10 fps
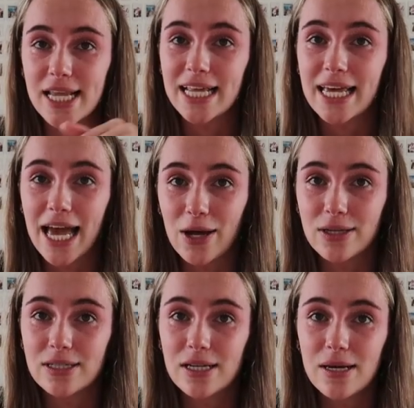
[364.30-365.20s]
selling
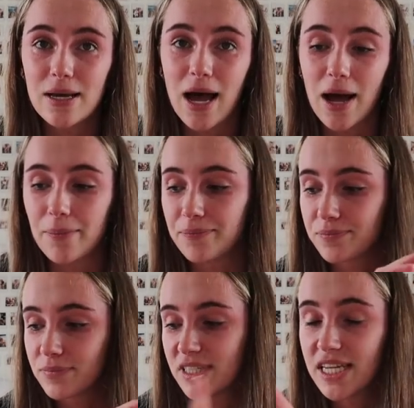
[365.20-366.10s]
account
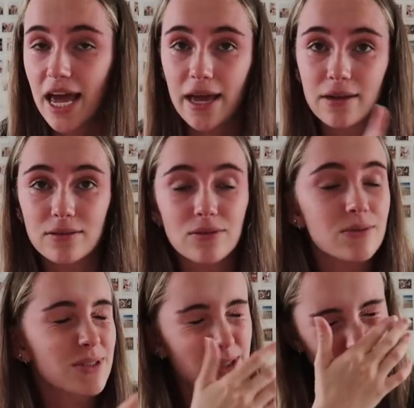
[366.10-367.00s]
tag, no,
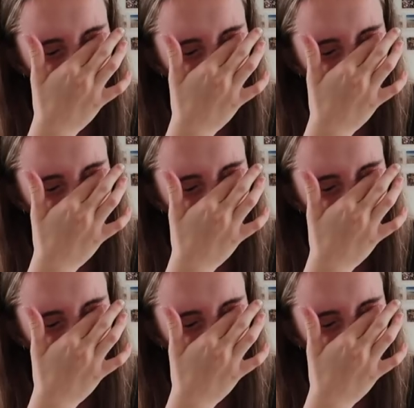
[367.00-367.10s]
what's it